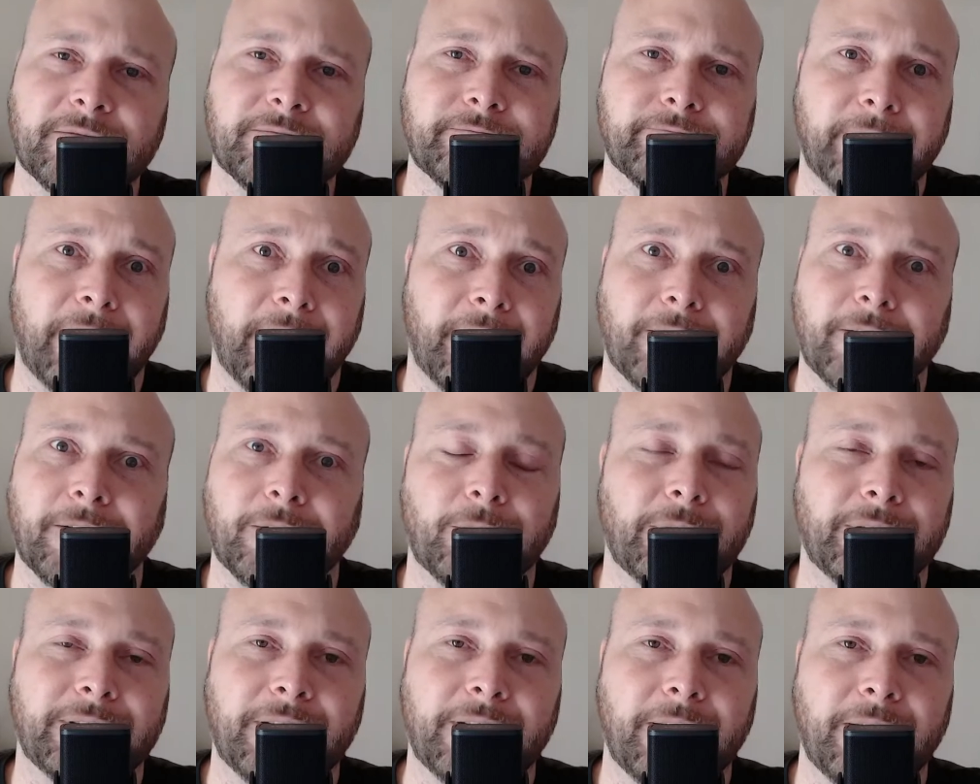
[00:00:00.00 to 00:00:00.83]
I don't know
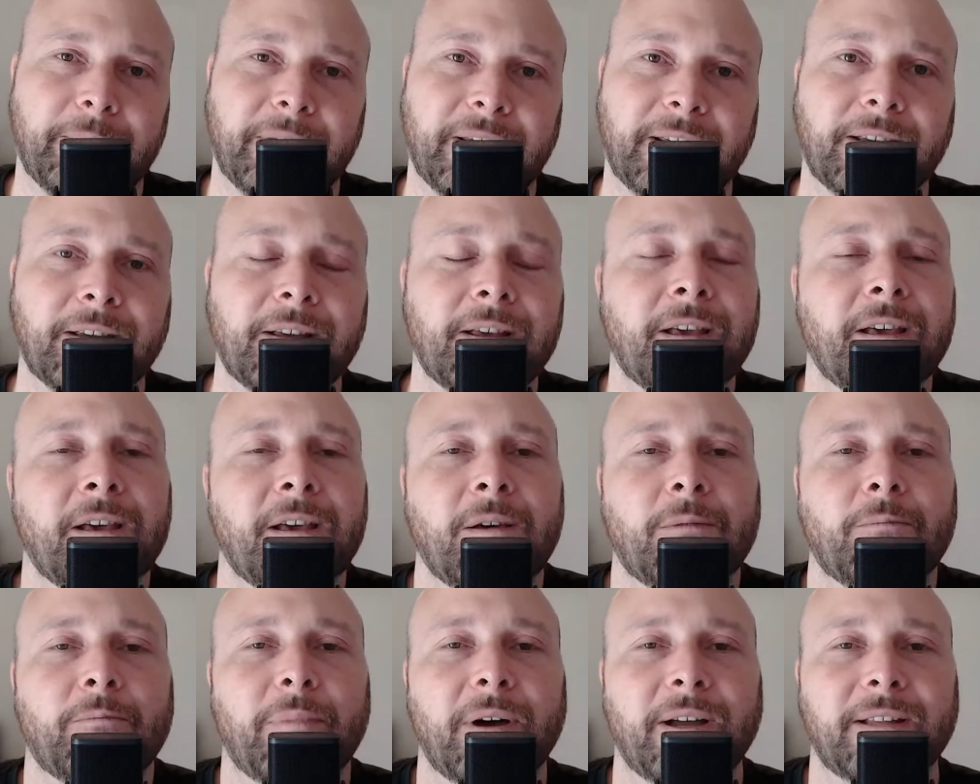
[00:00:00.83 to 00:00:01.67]
what they meet,
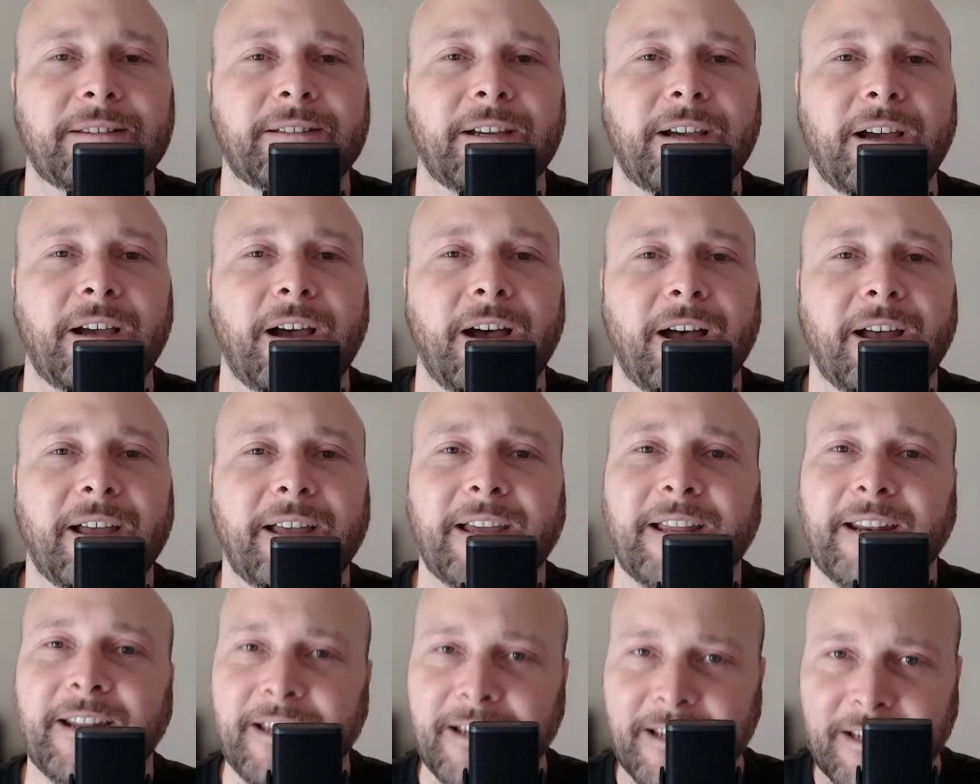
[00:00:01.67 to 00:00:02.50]
but it
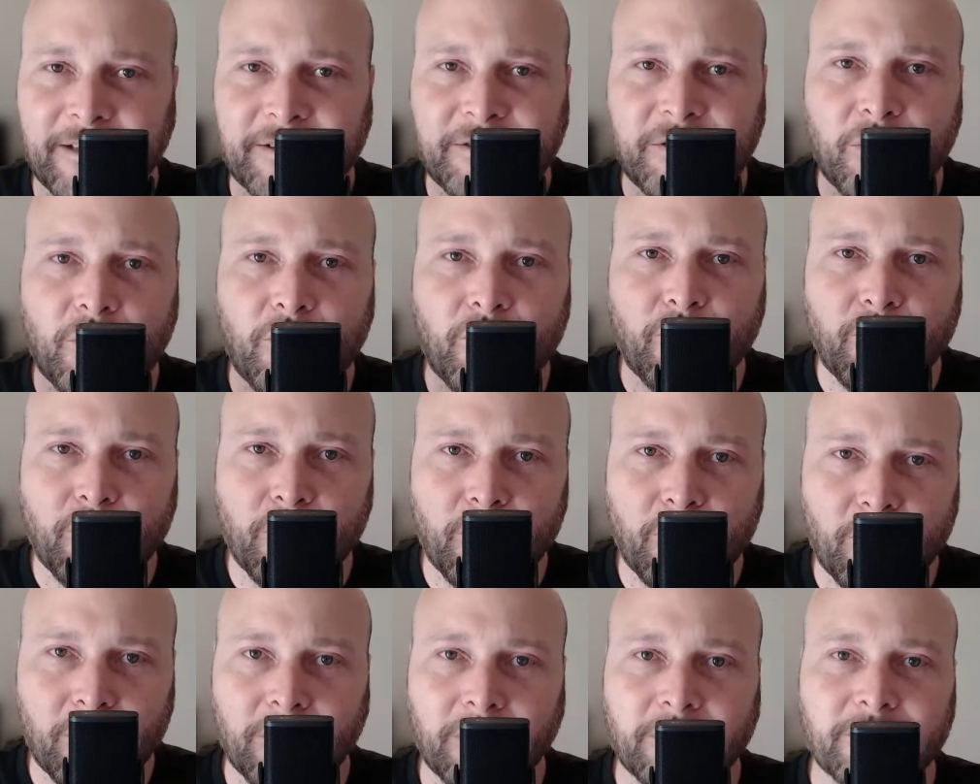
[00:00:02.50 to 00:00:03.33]
is
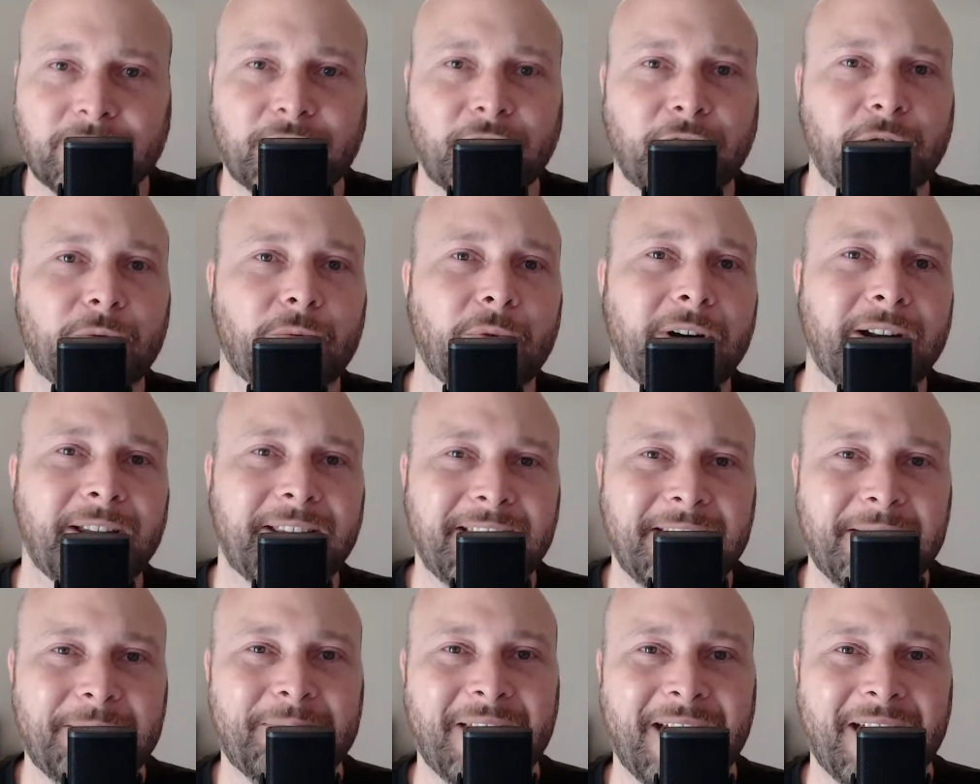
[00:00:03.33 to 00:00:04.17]
rural. So you want to
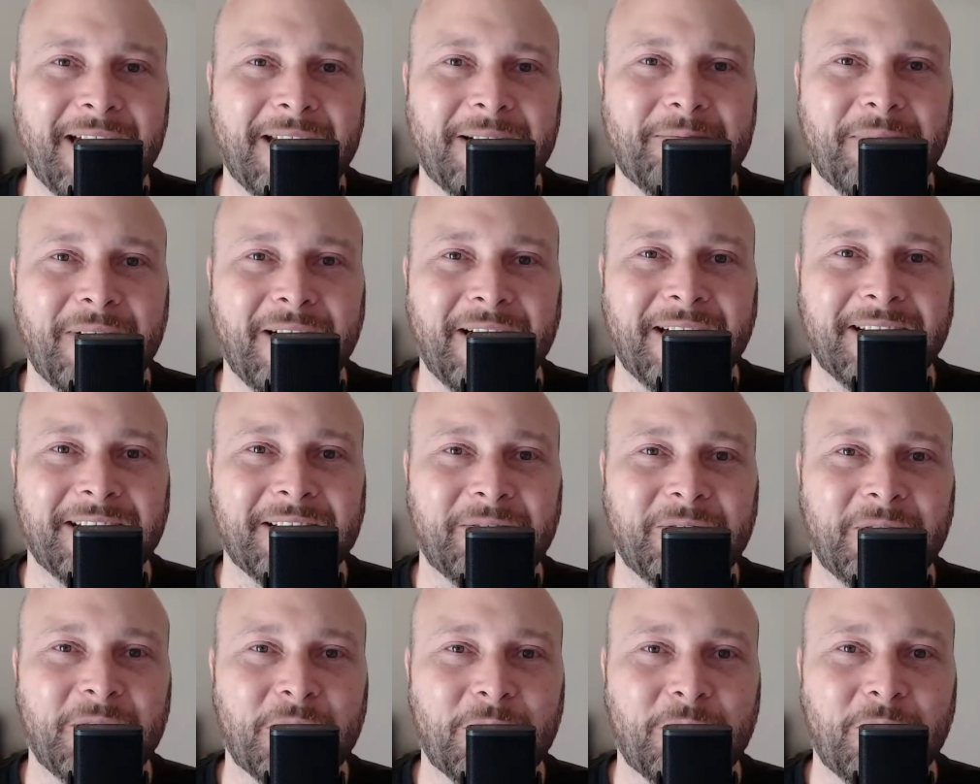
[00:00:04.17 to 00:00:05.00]
keep that in mind. If
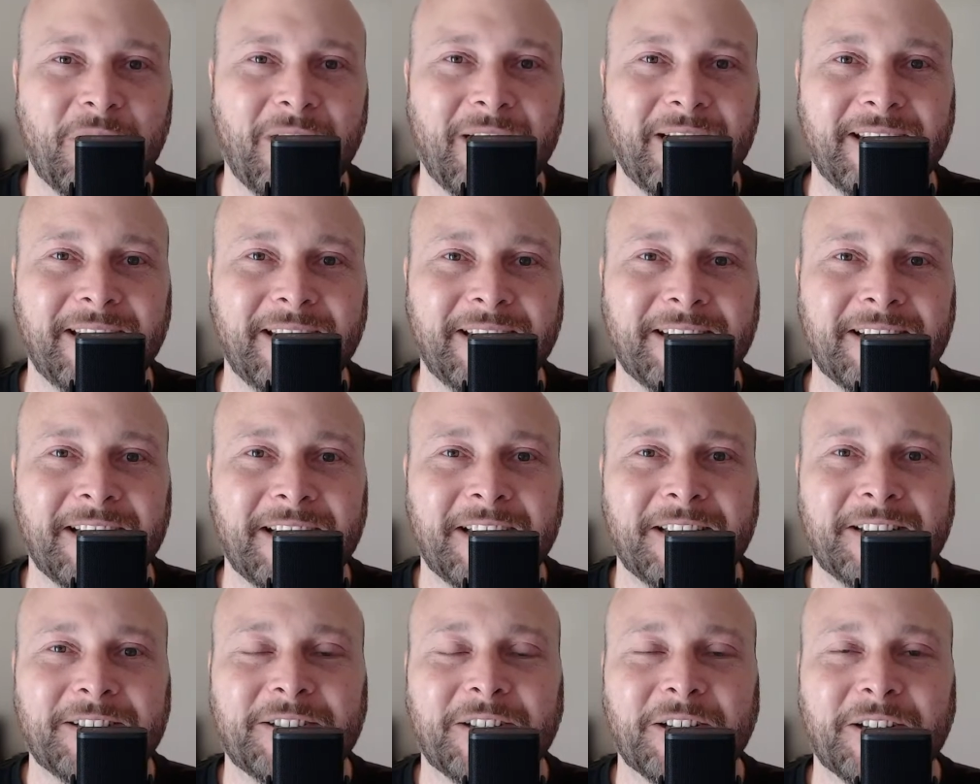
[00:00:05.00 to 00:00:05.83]
you're wanting
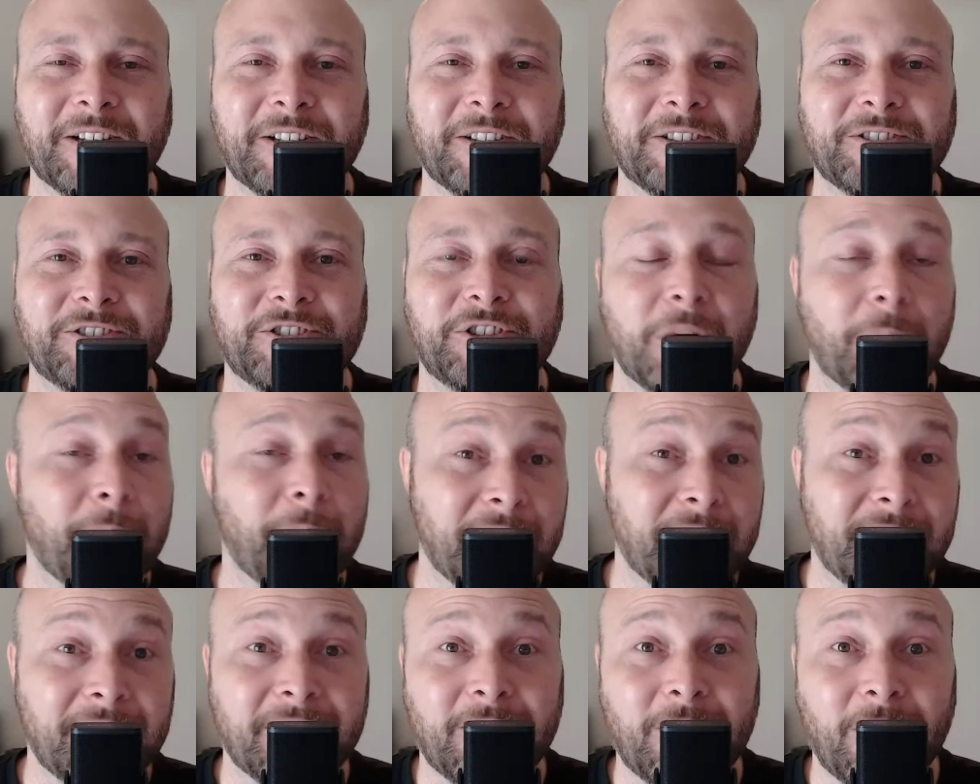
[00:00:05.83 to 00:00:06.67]
to jump in
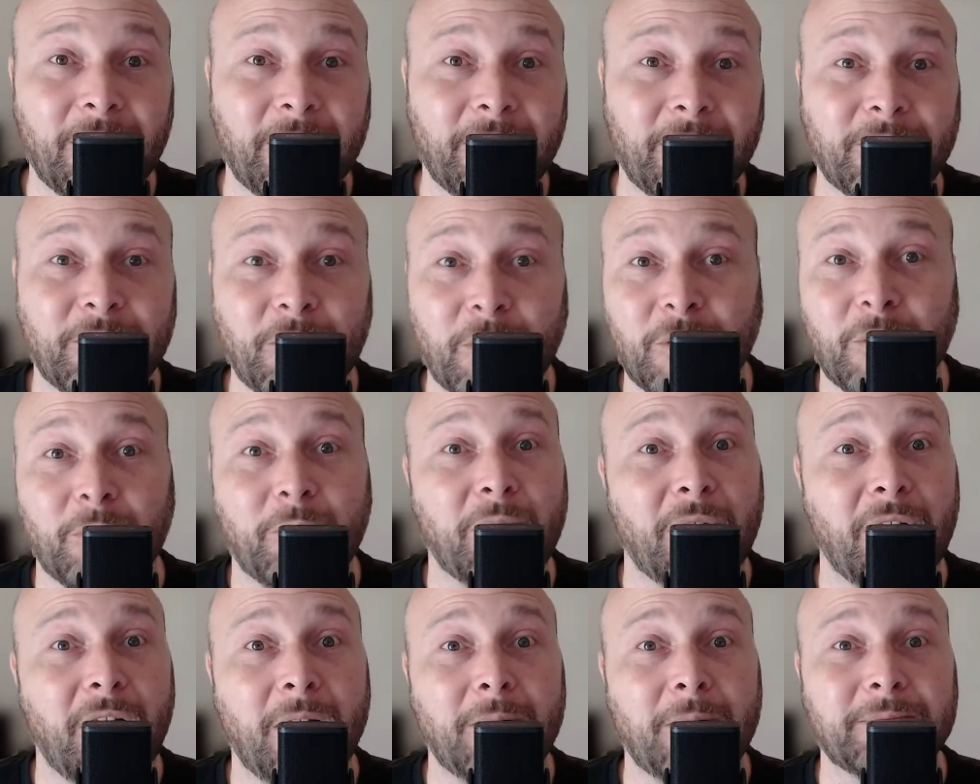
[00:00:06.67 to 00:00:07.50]
the car and go to
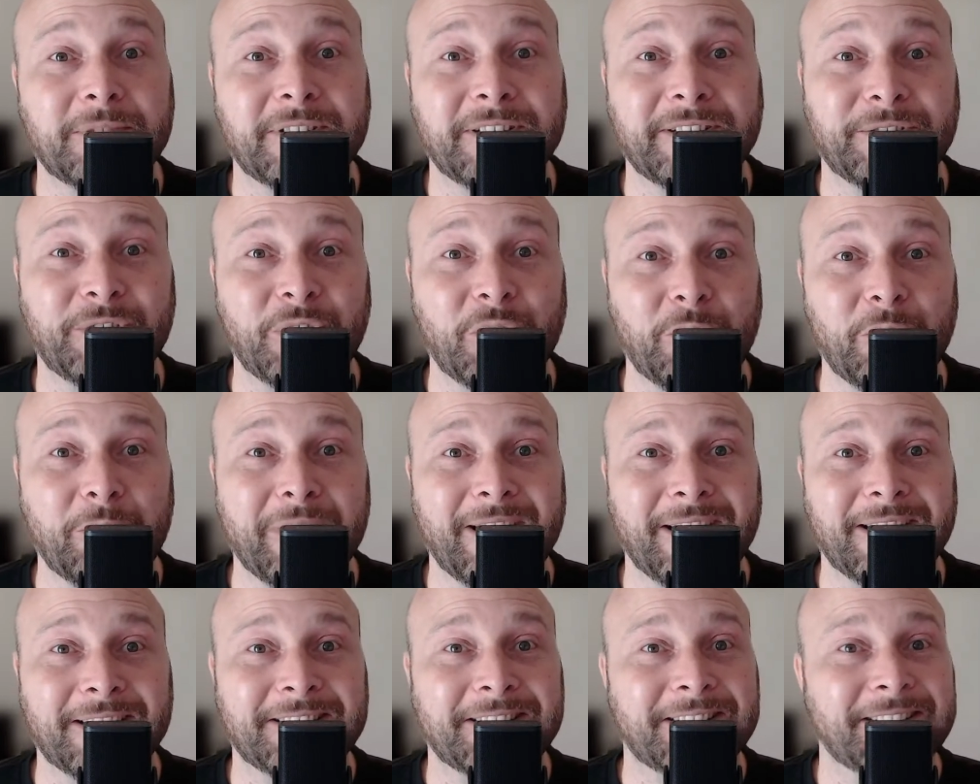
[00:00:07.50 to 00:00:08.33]
Brahms in 2
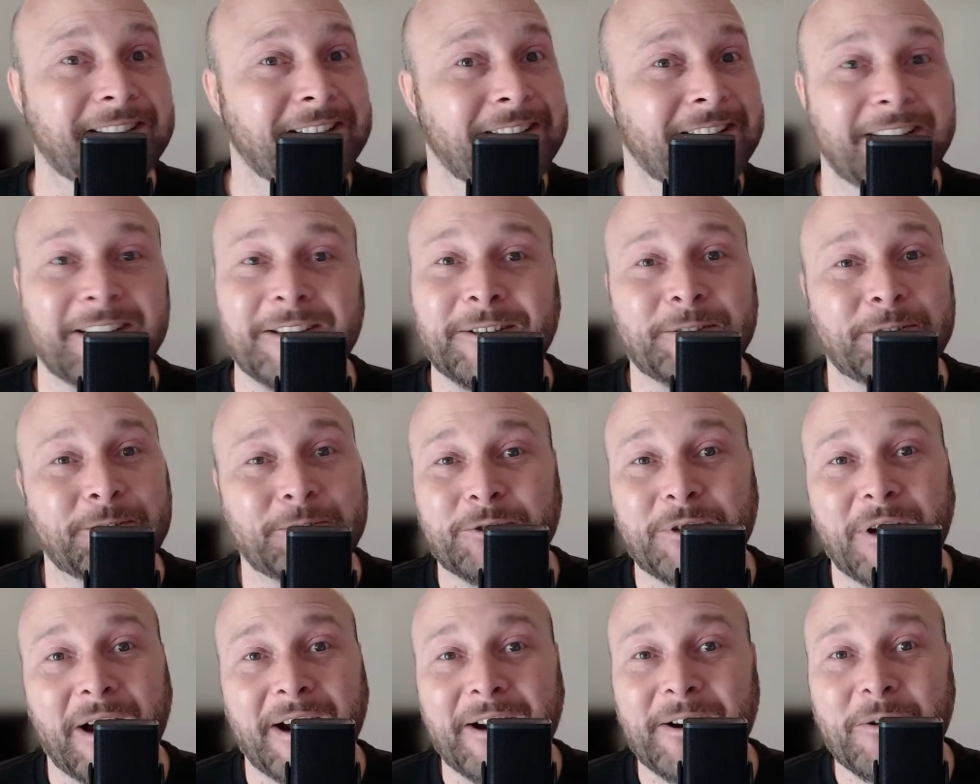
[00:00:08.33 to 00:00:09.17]
minutes,
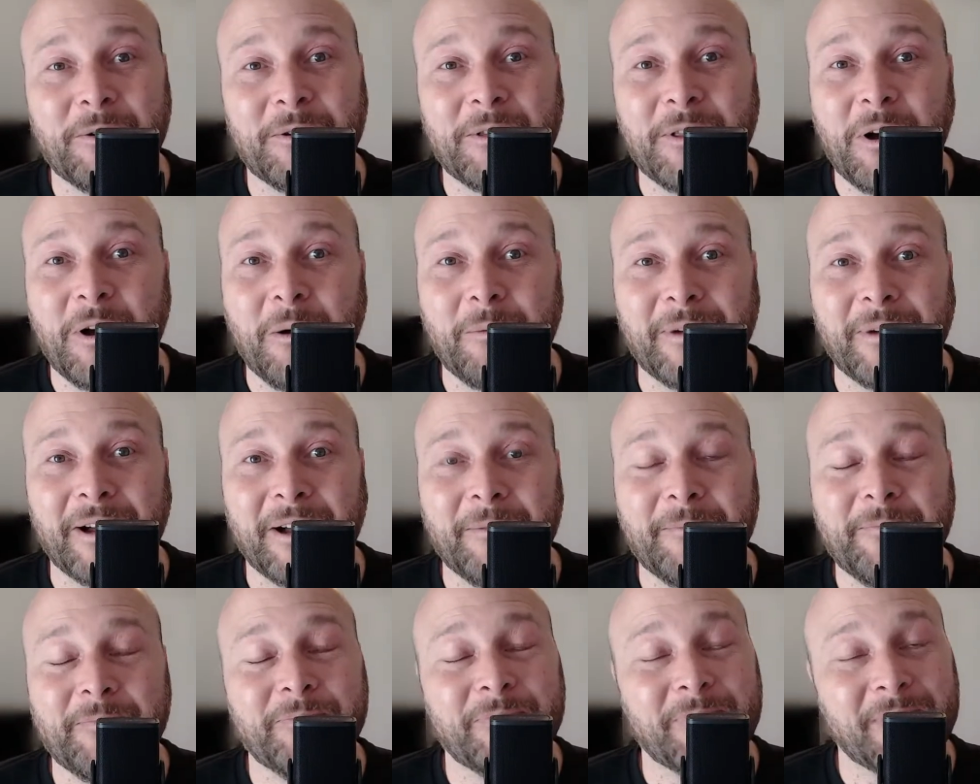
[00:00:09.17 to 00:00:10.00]
Tryon, Oklahoma,
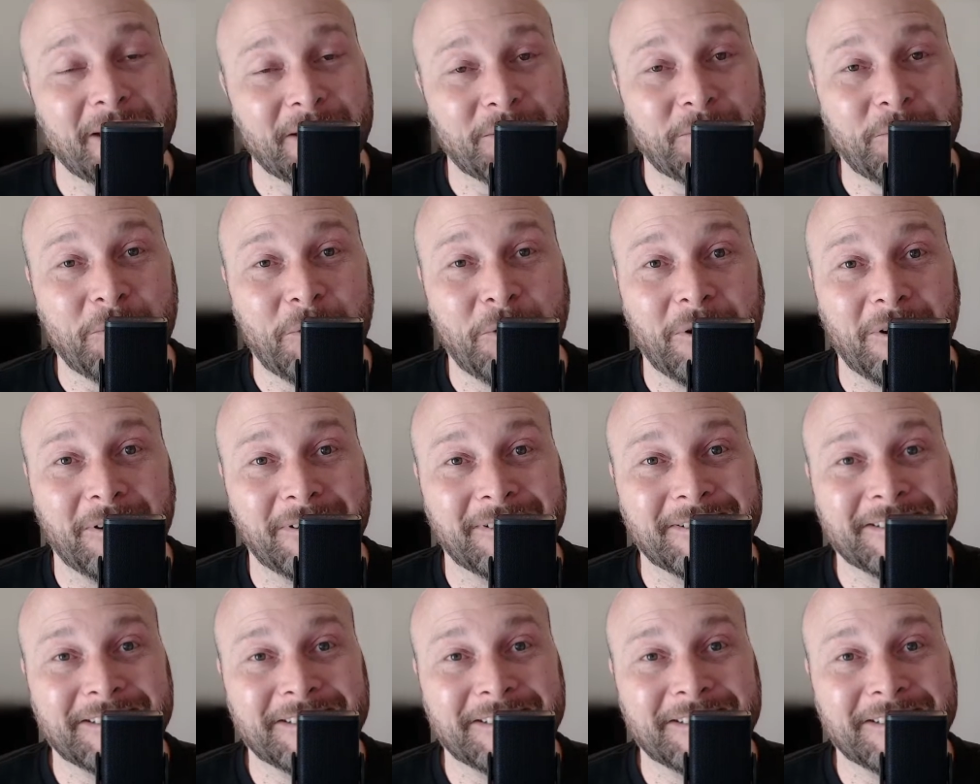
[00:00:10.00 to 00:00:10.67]
it's rural.